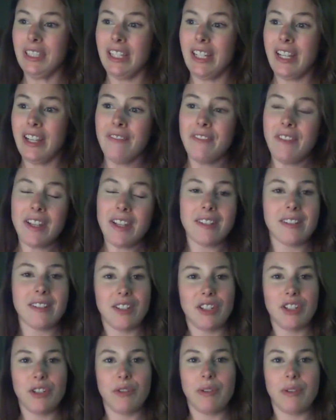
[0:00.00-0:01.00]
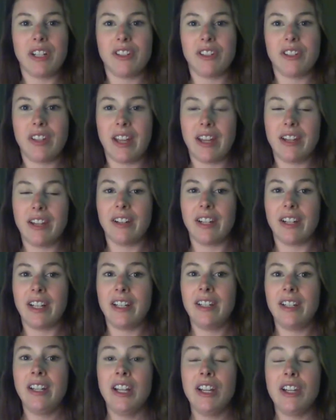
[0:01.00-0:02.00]
if that's a situation that you're
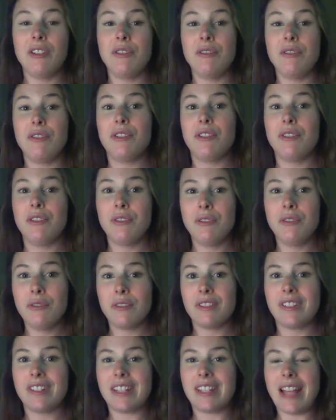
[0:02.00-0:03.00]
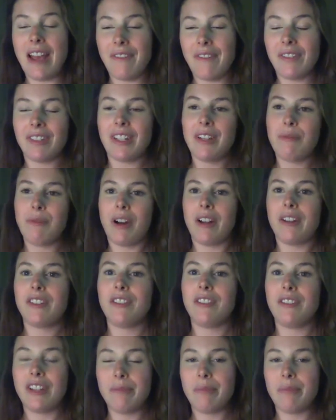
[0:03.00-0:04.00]
in, you do definitely want
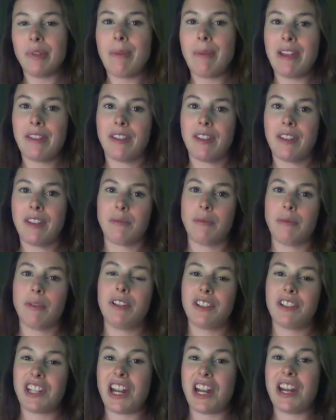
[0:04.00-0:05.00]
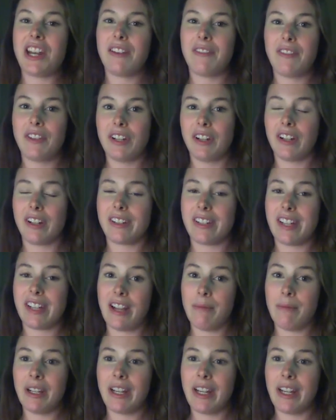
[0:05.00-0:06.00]
to implement this when you're studying for your
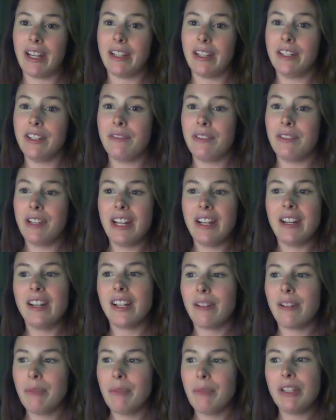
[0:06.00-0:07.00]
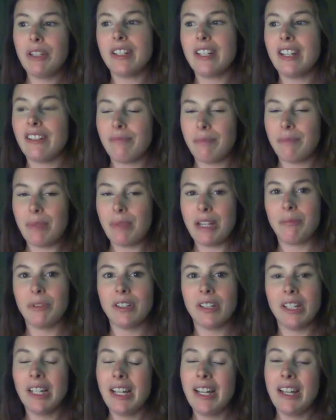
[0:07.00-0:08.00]
exam again. You need a community of
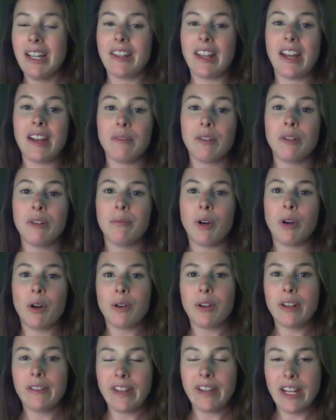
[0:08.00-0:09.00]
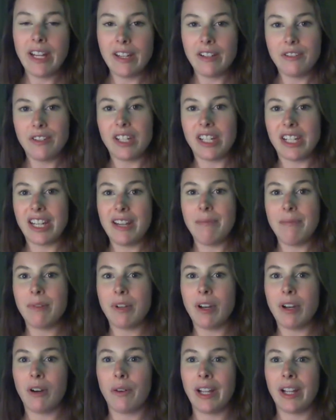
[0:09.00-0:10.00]
people that will motivate you to keep
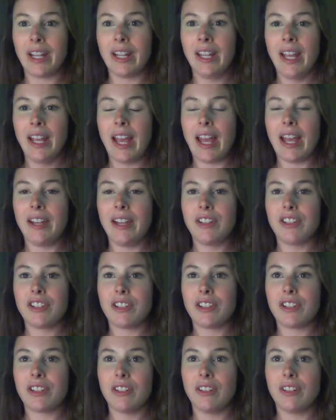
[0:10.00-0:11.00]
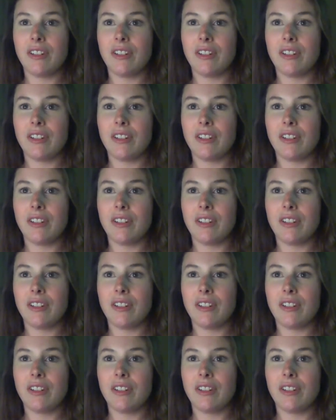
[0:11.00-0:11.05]
going and just